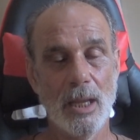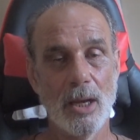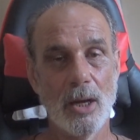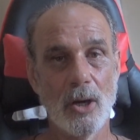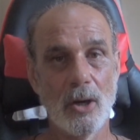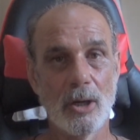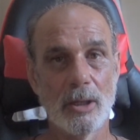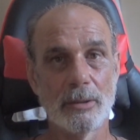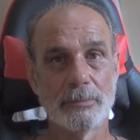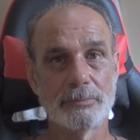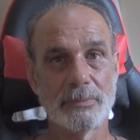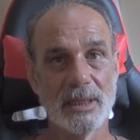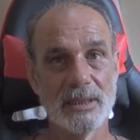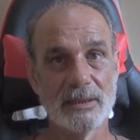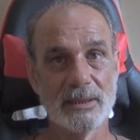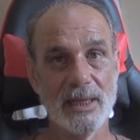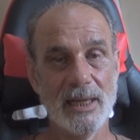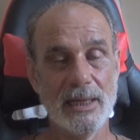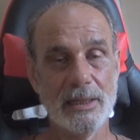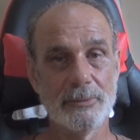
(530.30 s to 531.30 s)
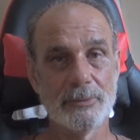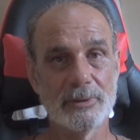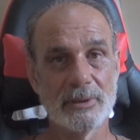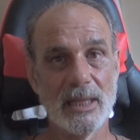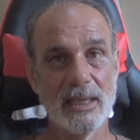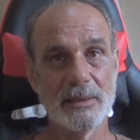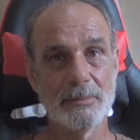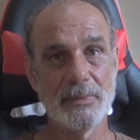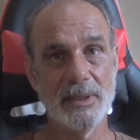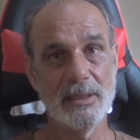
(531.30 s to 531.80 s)
Oh, my lady would
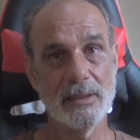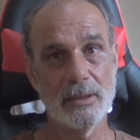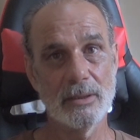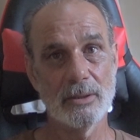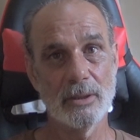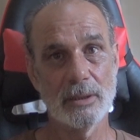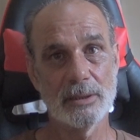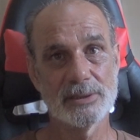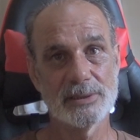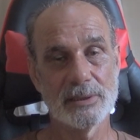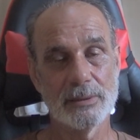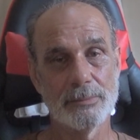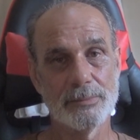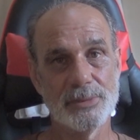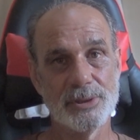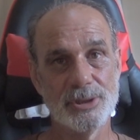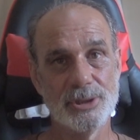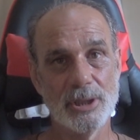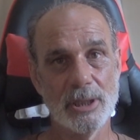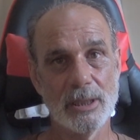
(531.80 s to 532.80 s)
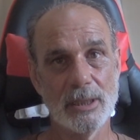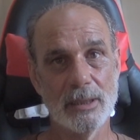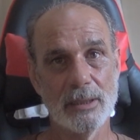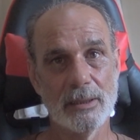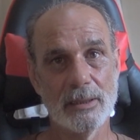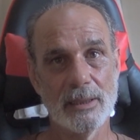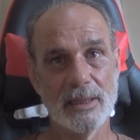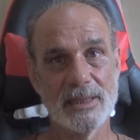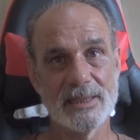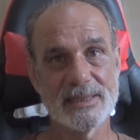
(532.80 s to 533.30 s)
like me to cook some chicken
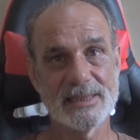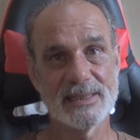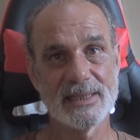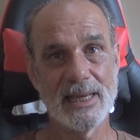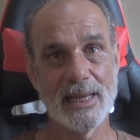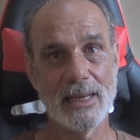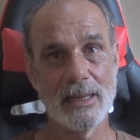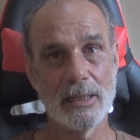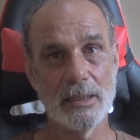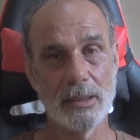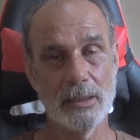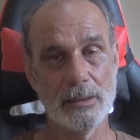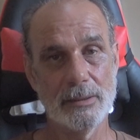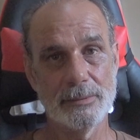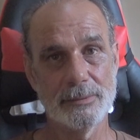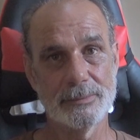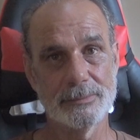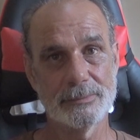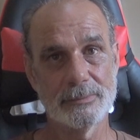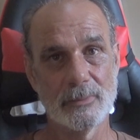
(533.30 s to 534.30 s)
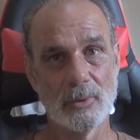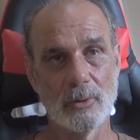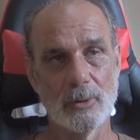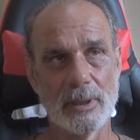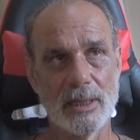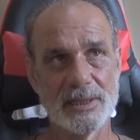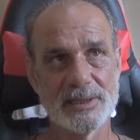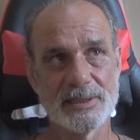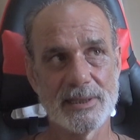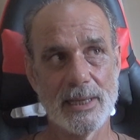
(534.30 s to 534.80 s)
asada, or
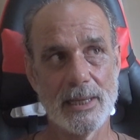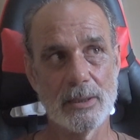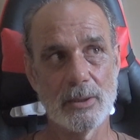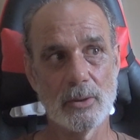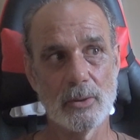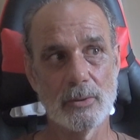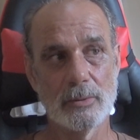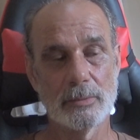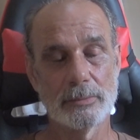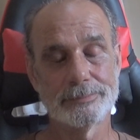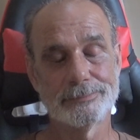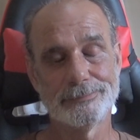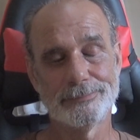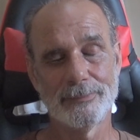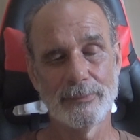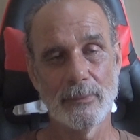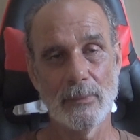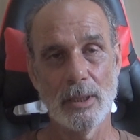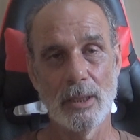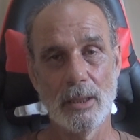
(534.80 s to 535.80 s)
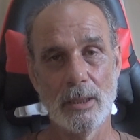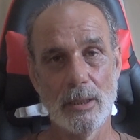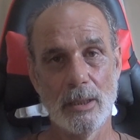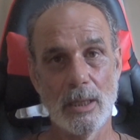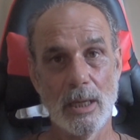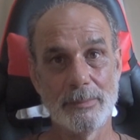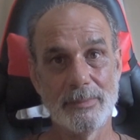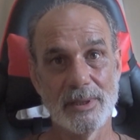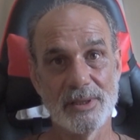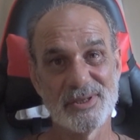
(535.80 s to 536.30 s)
asado.
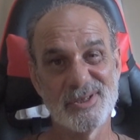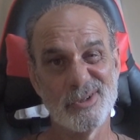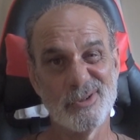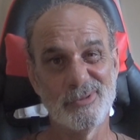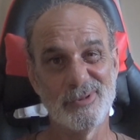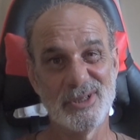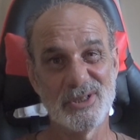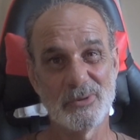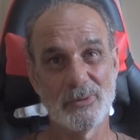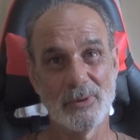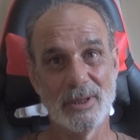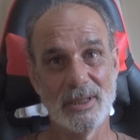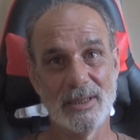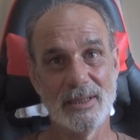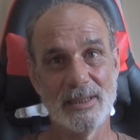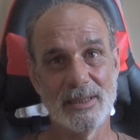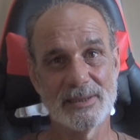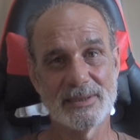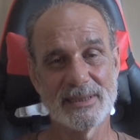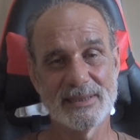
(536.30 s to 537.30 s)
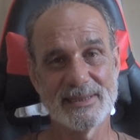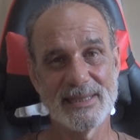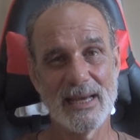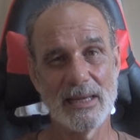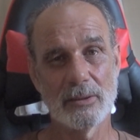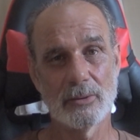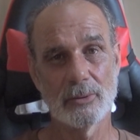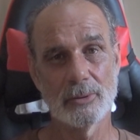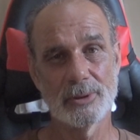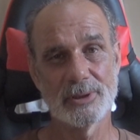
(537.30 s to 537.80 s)
I'm not sure which one it is,
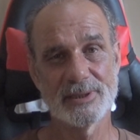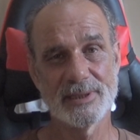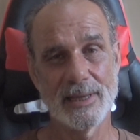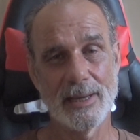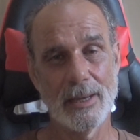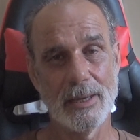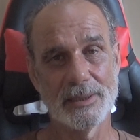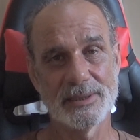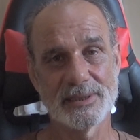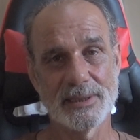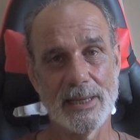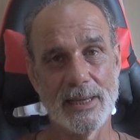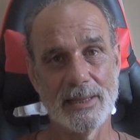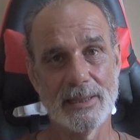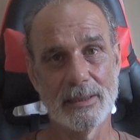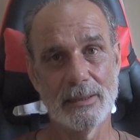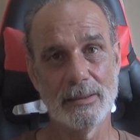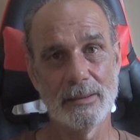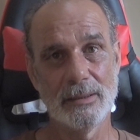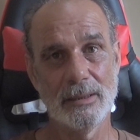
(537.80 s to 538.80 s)
asado or asada.